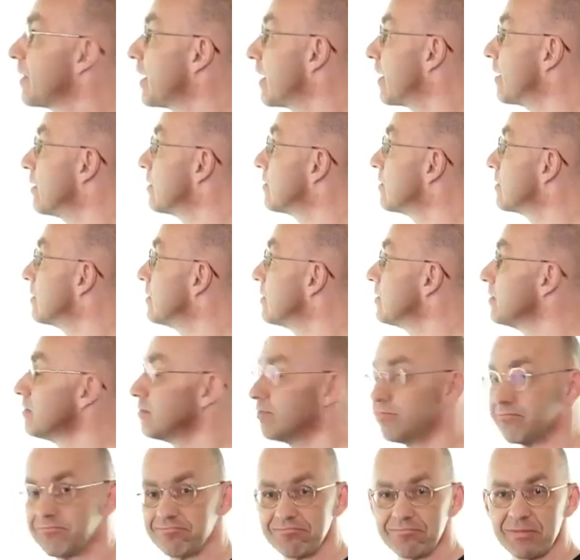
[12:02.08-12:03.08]
up there. Right?
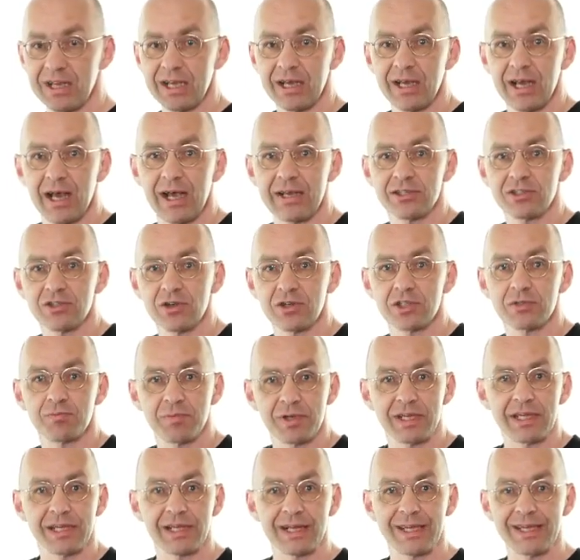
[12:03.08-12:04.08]
And so it's
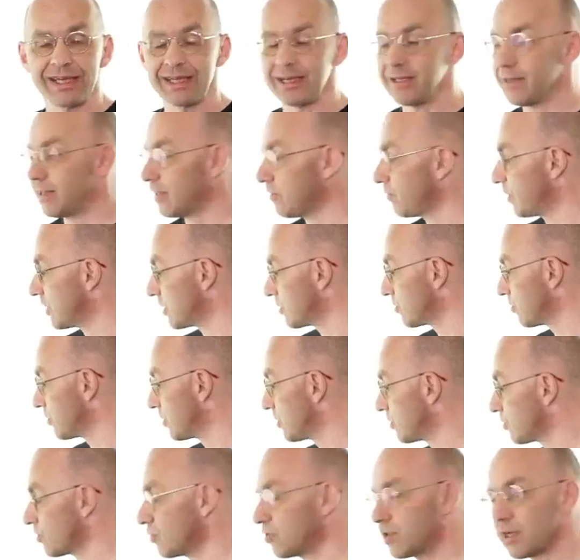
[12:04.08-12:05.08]
pretty clear that when you do
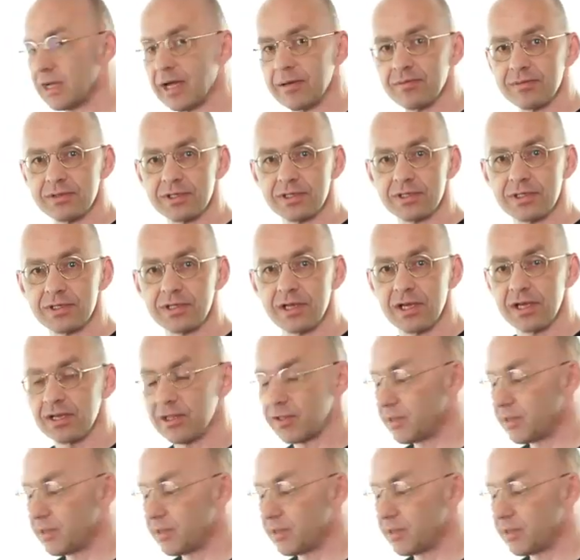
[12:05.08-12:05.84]
the 2 times